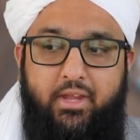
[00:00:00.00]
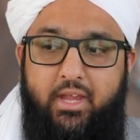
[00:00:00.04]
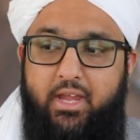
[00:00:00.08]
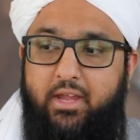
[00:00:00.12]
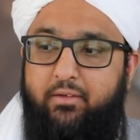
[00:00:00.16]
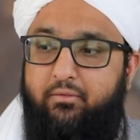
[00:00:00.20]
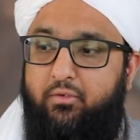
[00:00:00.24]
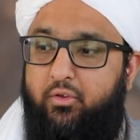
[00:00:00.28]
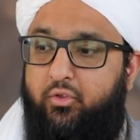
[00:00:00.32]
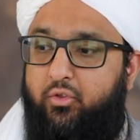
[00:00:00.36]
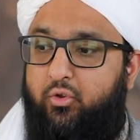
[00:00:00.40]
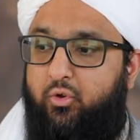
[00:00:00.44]

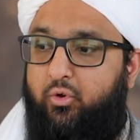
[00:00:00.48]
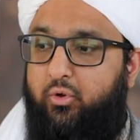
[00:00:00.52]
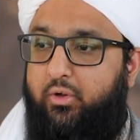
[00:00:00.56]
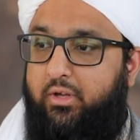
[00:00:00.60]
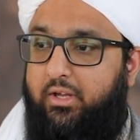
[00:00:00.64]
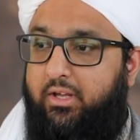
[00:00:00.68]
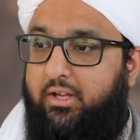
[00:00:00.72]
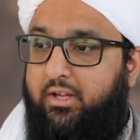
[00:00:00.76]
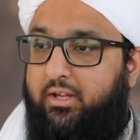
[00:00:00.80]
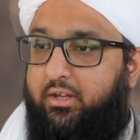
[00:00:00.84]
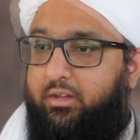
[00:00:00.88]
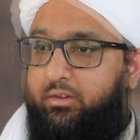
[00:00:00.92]
even though
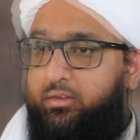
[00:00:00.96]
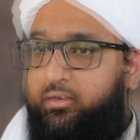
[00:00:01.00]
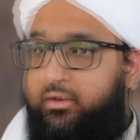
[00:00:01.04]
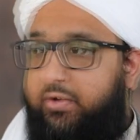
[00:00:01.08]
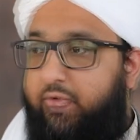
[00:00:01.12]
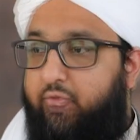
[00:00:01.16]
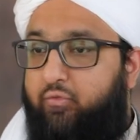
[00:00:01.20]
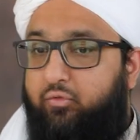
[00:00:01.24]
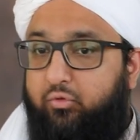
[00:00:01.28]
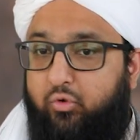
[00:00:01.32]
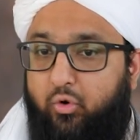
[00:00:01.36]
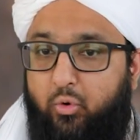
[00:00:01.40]
he
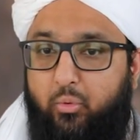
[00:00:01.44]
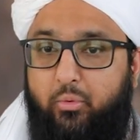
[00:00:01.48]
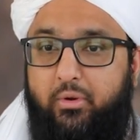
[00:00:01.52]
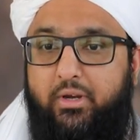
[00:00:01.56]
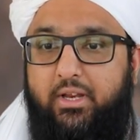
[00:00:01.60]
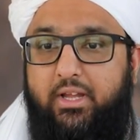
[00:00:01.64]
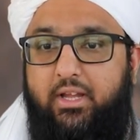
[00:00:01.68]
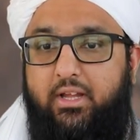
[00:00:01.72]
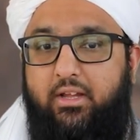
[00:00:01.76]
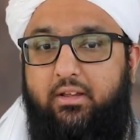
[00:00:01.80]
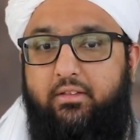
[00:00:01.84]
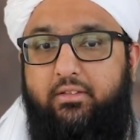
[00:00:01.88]
is
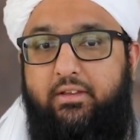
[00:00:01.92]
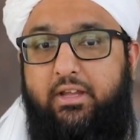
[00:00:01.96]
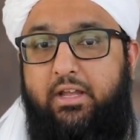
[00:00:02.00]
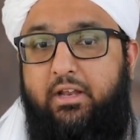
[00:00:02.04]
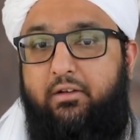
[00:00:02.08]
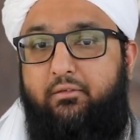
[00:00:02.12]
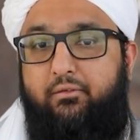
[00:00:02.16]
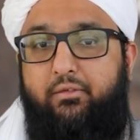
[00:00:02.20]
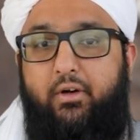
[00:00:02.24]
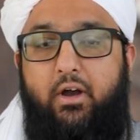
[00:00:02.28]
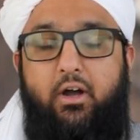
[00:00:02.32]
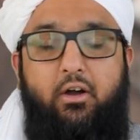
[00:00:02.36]
ruining the
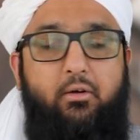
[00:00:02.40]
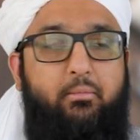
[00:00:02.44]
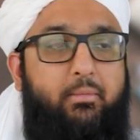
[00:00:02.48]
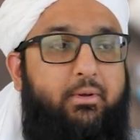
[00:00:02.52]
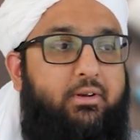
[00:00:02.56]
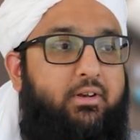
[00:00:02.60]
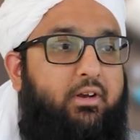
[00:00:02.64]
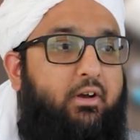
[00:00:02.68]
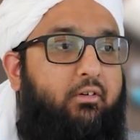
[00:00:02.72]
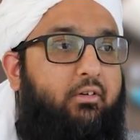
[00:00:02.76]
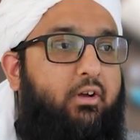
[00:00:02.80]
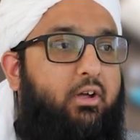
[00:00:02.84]

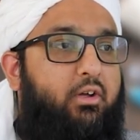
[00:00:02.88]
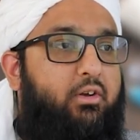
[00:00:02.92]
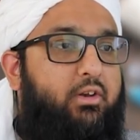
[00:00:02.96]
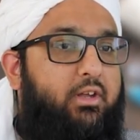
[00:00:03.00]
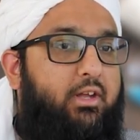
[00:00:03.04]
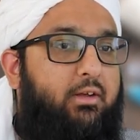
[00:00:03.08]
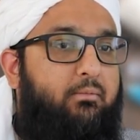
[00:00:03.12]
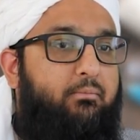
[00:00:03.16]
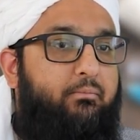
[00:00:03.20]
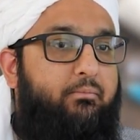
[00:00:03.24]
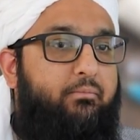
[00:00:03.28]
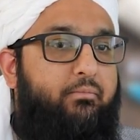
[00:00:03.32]
environment around
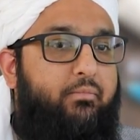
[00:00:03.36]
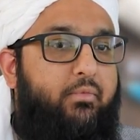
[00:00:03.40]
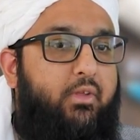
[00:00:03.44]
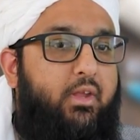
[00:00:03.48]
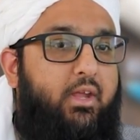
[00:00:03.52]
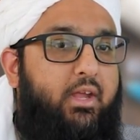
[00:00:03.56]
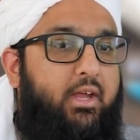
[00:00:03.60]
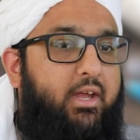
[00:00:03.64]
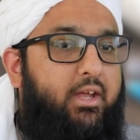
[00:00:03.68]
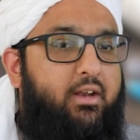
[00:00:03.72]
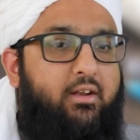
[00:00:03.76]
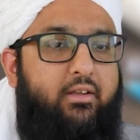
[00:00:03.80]
him,
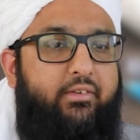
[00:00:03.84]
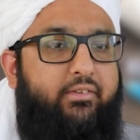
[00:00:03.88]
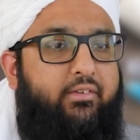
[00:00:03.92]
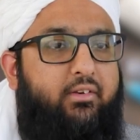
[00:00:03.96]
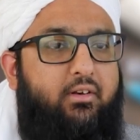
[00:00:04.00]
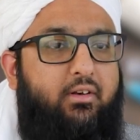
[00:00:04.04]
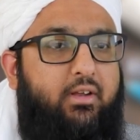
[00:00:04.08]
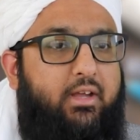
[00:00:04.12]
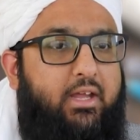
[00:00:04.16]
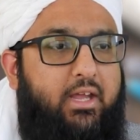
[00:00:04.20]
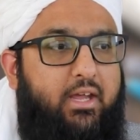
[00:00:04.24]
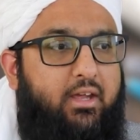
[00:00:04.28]
he
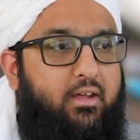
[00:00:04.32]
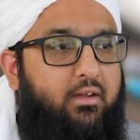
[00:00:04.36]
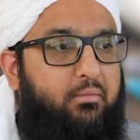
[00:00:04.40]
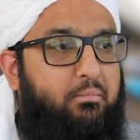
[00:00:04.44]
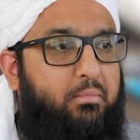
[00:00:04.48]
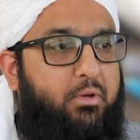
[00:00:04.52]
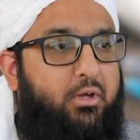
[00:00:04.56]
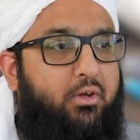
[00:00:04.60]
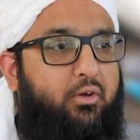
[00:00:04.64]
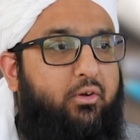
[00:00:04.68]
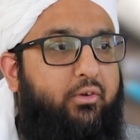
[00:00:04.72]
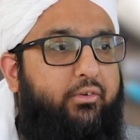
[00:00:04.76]
doesn't care
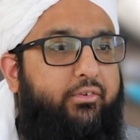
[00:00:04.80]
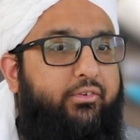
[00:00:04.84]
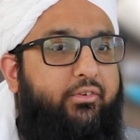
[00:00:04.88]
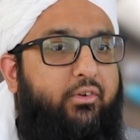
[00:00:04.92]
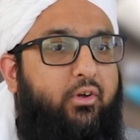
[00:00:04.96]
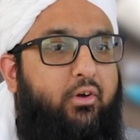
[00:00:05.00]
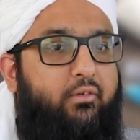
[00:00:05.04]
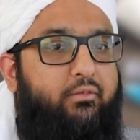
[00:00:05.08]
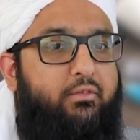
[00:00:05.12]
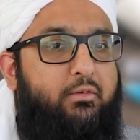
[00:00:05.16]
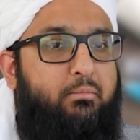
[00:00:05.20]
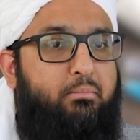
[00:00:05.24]
because
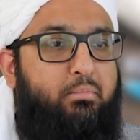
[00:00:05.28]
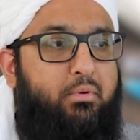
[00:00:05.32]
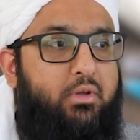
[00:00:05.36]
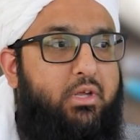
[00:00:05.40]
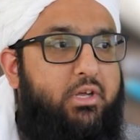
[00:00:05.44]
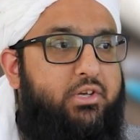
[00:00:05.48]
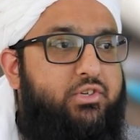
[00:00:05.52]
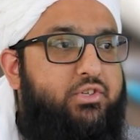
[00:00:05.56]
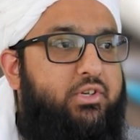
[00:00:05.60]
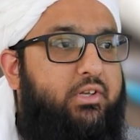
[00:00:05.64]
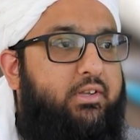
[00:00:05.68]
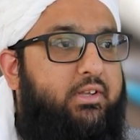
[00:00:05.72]
of the
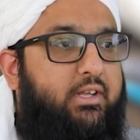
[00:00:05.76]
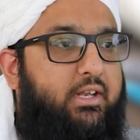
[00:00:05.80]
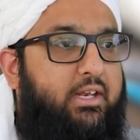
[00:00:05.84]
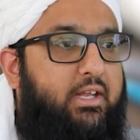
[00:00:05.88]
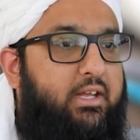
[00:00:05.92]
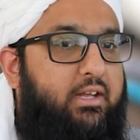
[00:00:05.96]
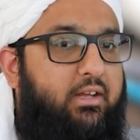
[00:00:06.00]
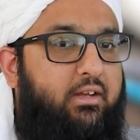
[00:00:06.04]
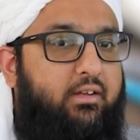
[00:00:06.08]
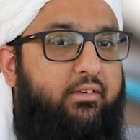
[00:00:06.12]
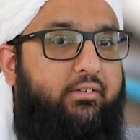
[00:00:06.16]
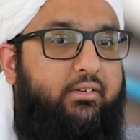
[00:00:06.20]
pleasure that
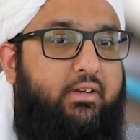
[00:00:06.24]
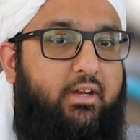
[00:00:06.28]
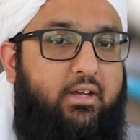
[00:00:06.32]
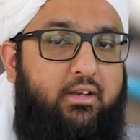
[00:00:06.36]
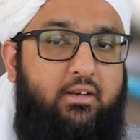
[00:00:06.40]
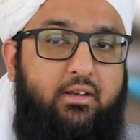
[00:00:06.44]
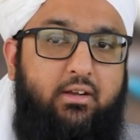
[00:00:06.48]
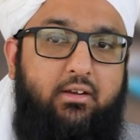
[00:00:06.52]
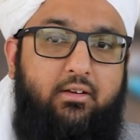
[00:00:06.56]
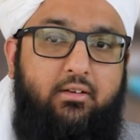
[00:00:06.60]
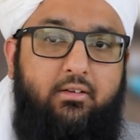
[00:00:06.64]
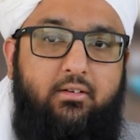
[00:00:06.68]
he is
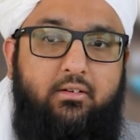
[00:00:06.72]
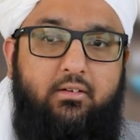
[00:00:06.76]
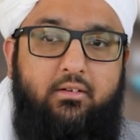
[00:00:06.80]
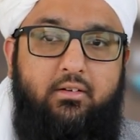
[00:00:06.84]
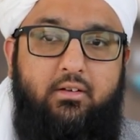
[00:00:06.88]
gaining.